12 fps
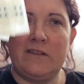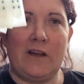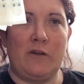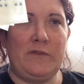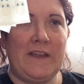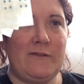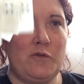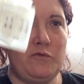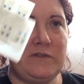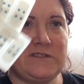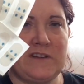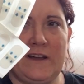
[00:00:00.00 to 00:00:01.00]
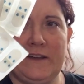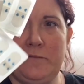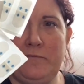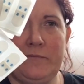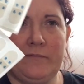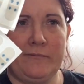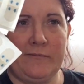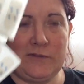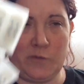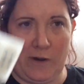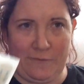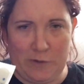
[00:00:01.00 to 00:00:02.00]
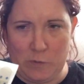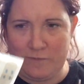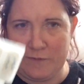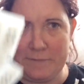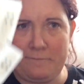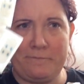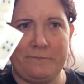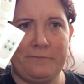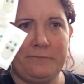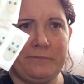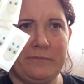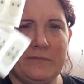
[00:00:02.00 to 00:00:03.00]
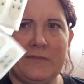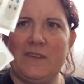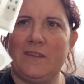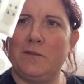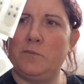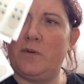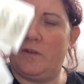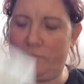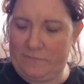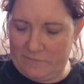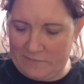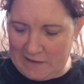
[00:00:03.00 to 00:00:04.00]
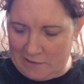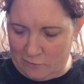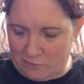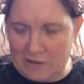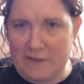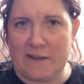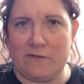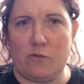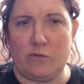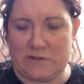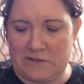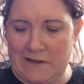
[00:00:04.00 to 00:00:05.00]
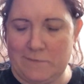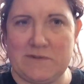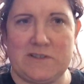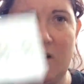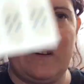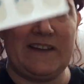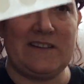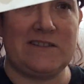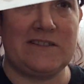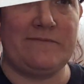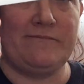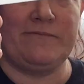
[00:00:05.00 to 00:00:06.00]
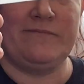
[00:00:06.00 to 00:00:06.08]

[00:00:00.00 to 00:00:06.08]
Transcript: No, they're all the same. There's quite a few of them, but they look like they're all the same size.